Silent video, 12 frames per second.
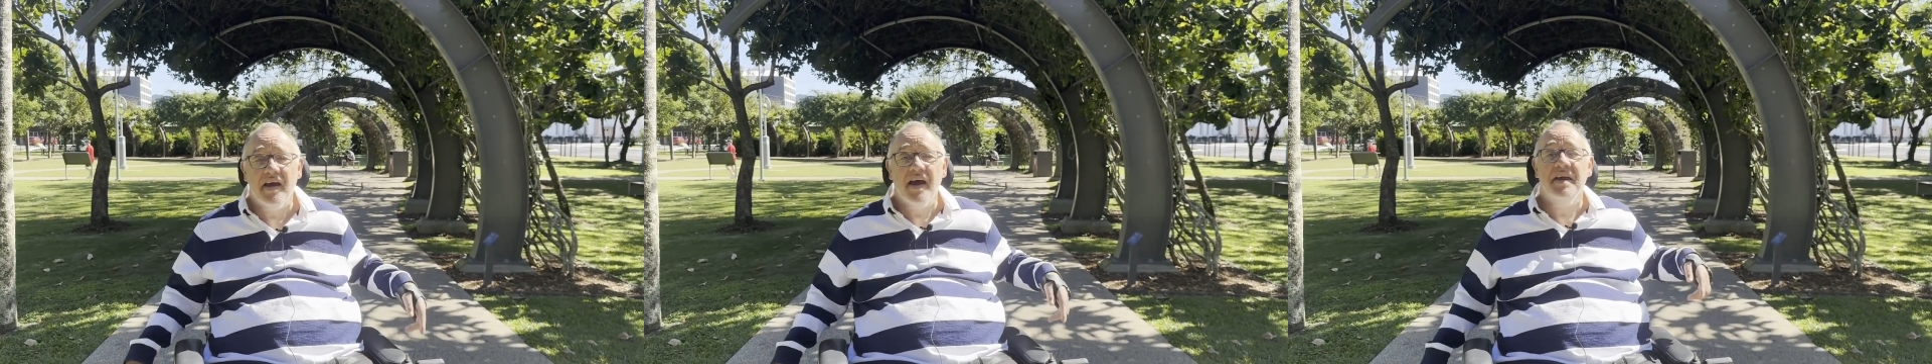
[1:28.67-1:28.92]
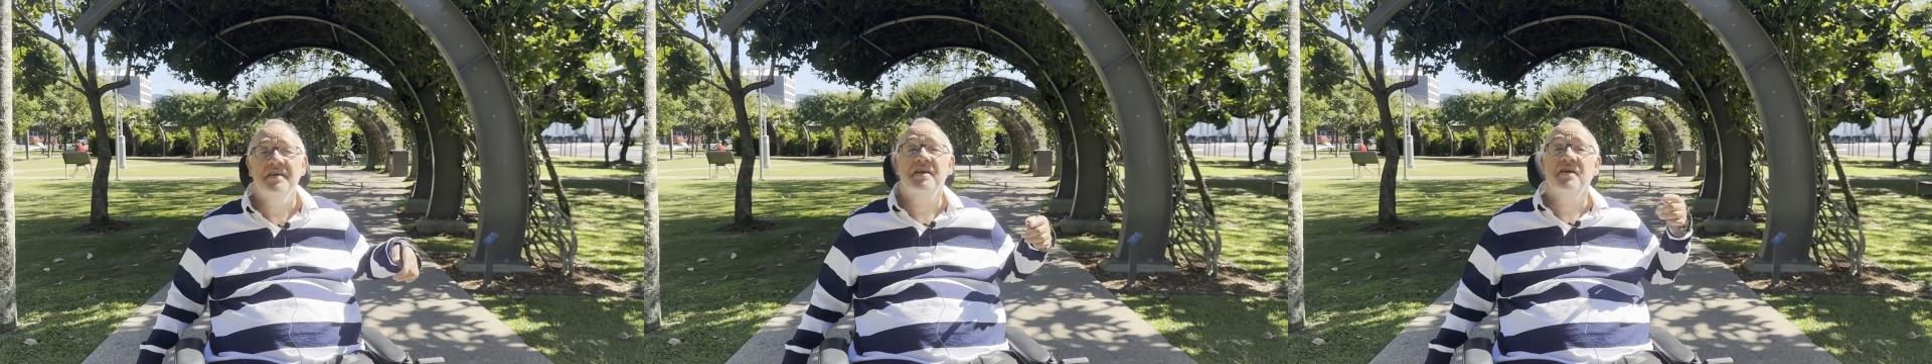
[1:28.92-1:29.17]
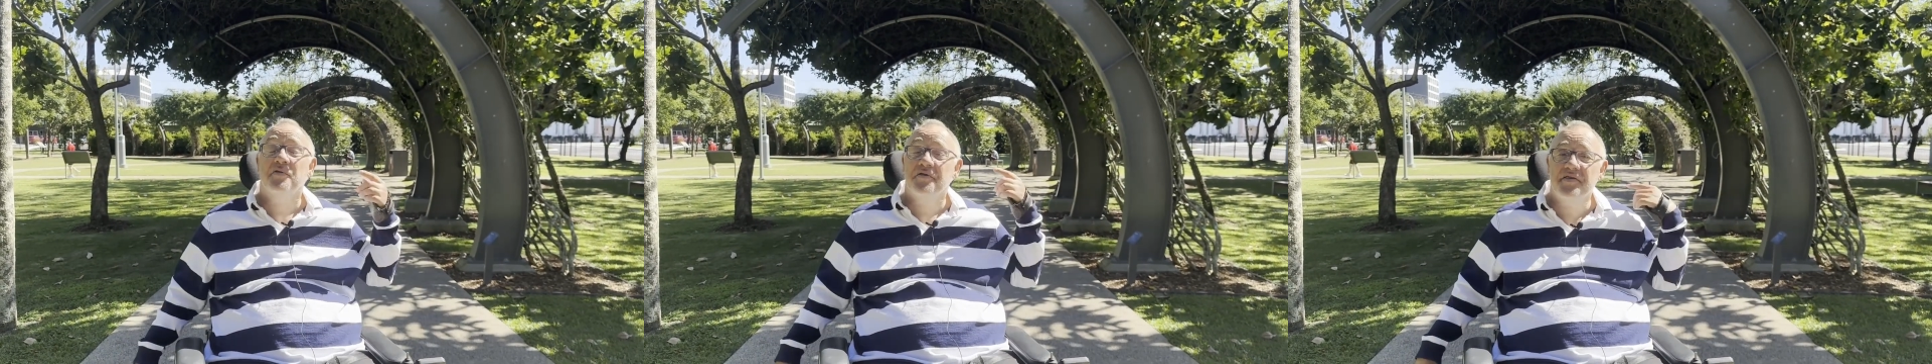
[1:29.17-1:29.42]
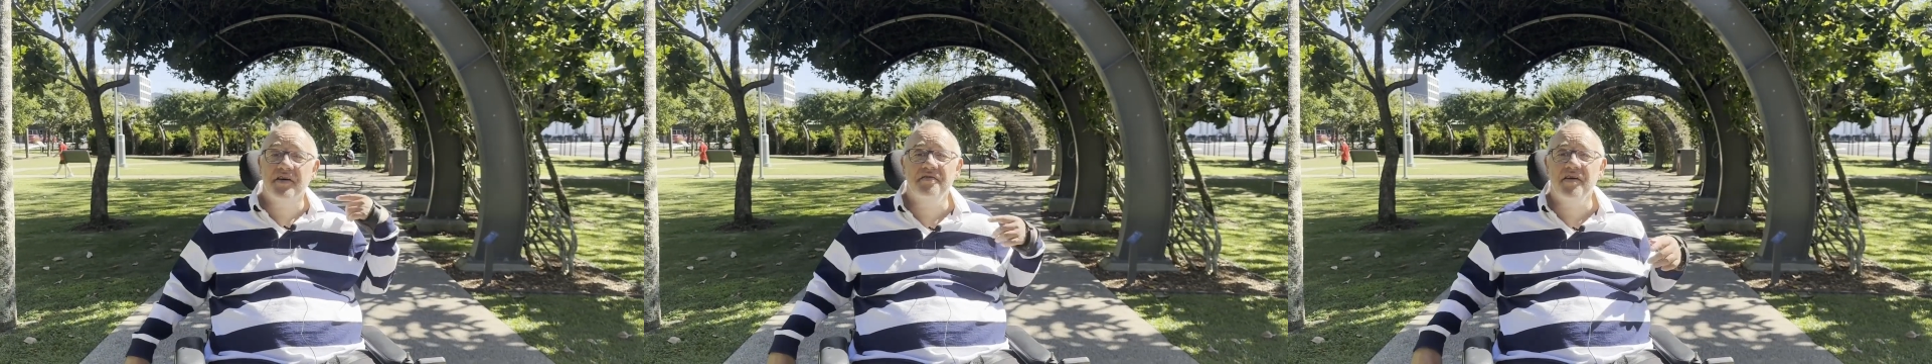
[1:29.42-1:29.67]
and you can
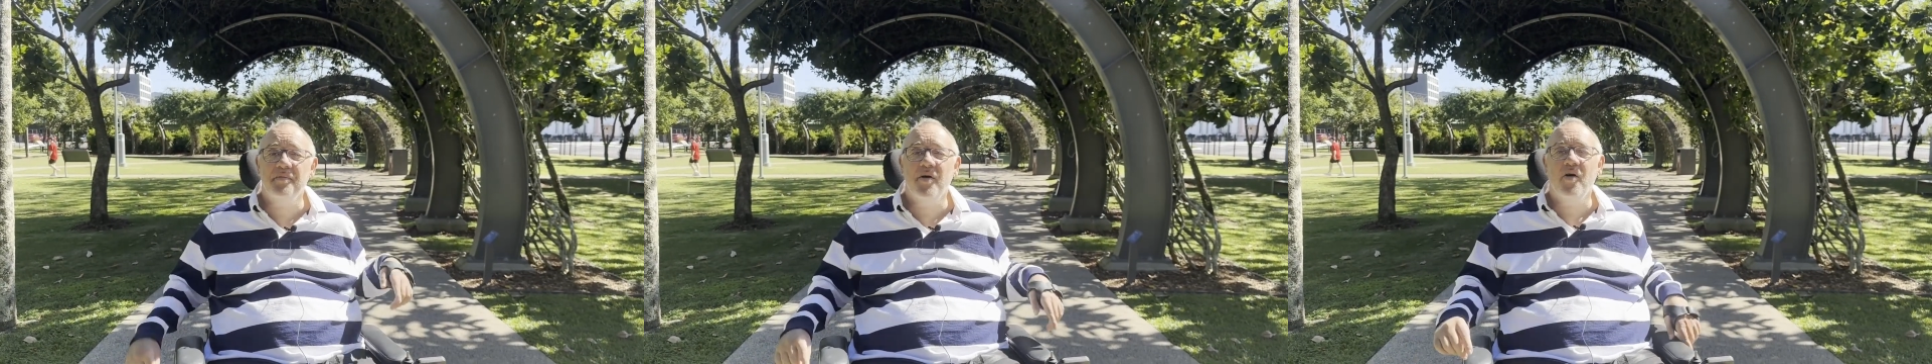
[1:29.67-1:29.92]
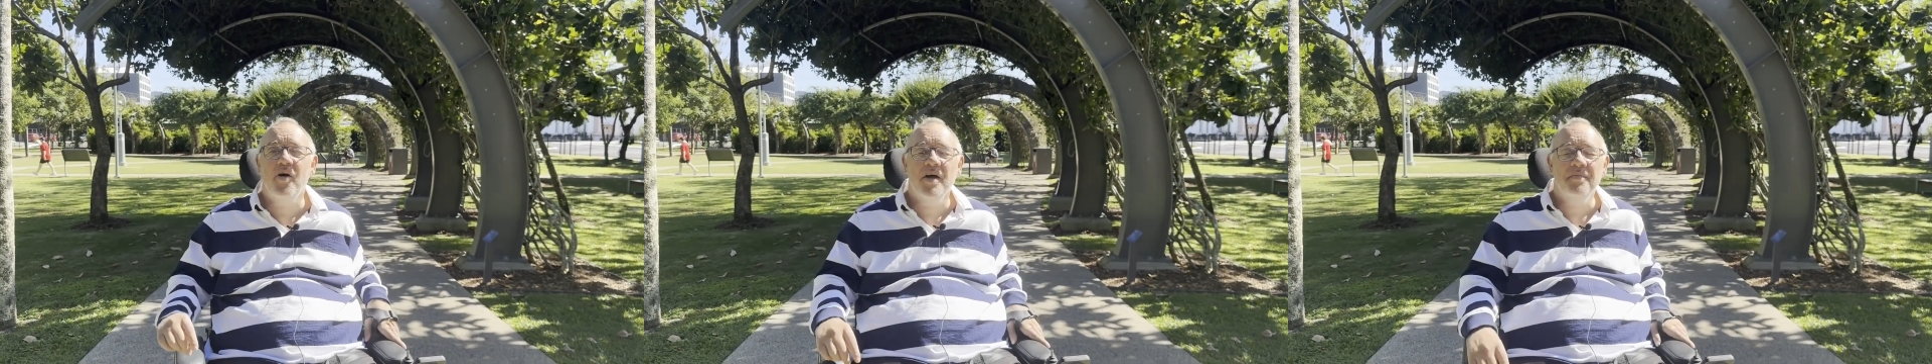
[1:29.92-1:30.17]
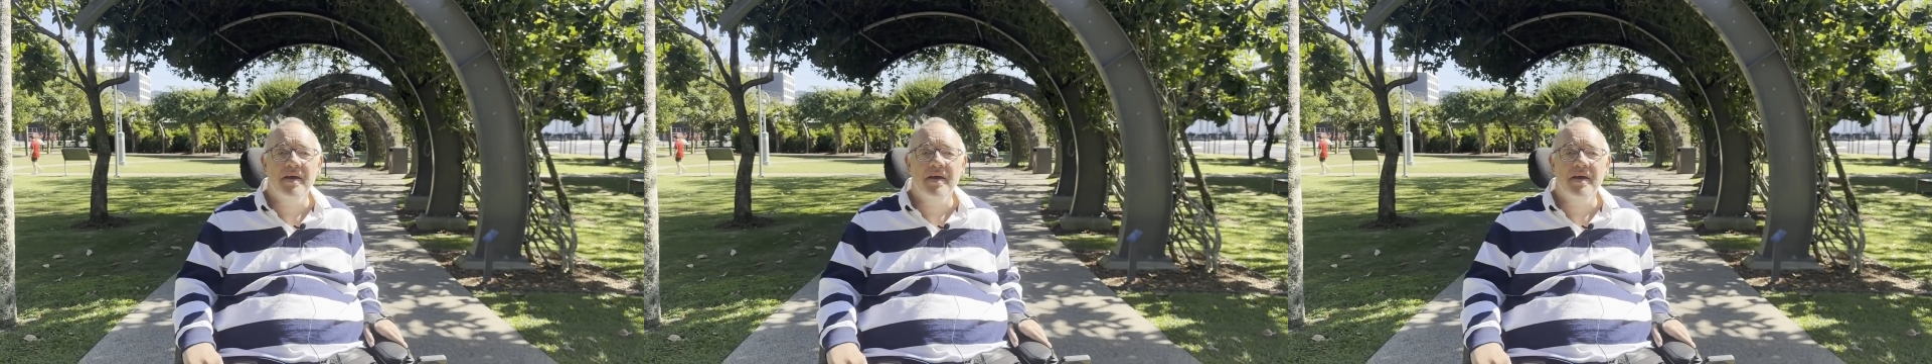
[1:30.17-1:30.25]
also see behind